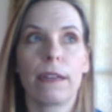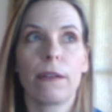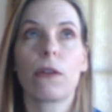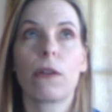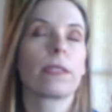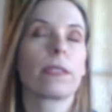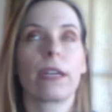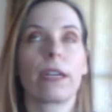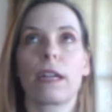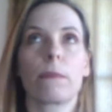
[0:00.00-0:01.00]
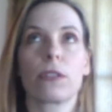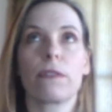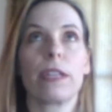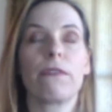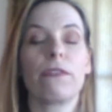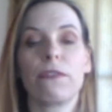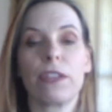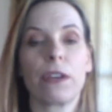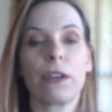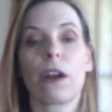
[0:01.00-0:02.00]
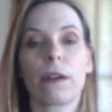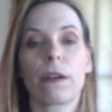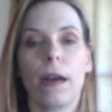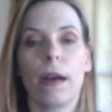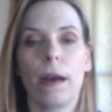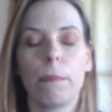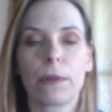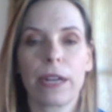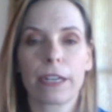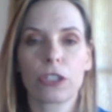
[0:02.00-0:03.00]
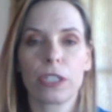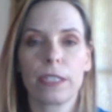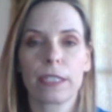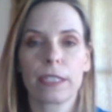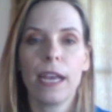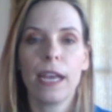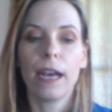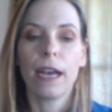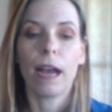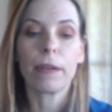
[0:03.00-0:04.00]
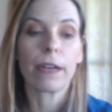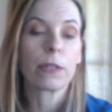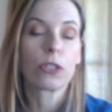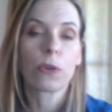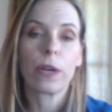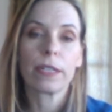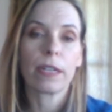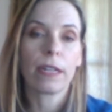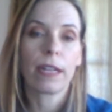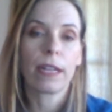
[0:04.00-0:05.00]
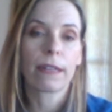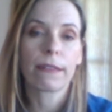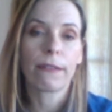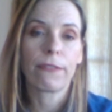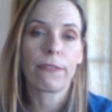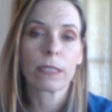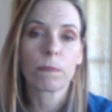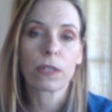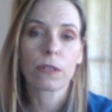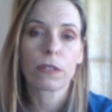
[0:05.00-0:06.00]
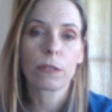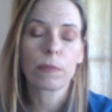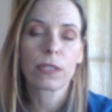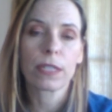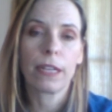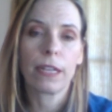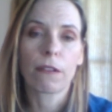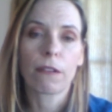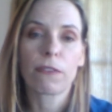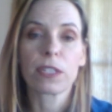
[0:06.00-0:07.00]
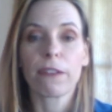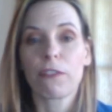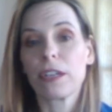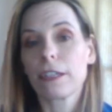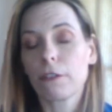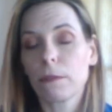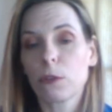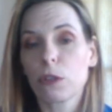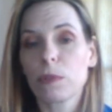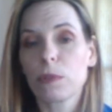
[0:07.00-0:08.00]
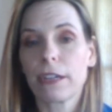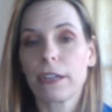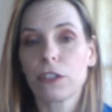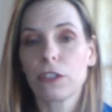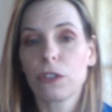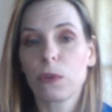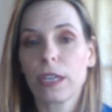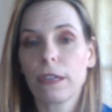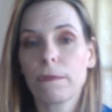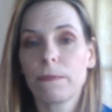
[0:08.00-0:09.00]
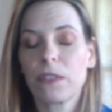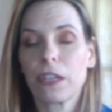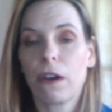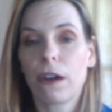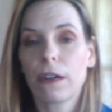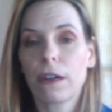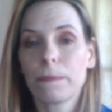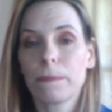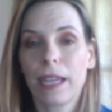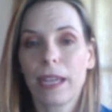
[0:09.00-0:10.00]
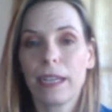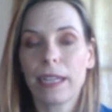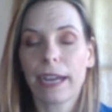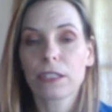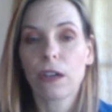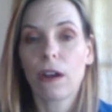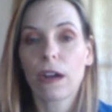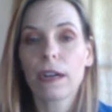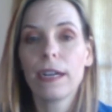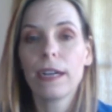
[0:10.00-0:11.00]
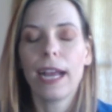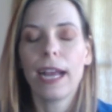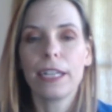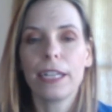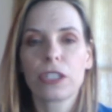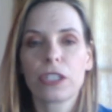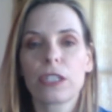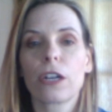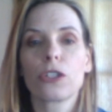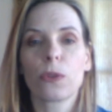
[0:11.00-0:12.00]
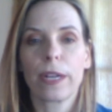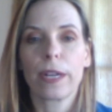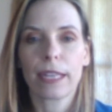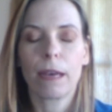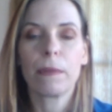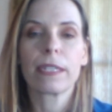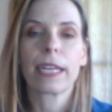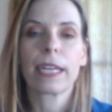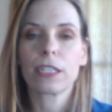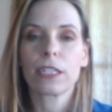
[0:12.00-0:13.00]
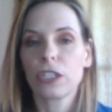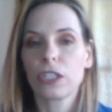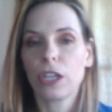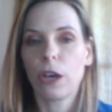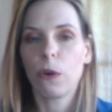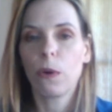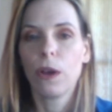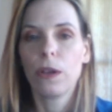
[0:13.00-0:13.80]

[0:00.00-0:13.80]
or sorry, not immersive, in VR productions, I mean, I would join a lot of the Facebook groups and look for different groups that are doing VR and XR, and start joining them and getting to know,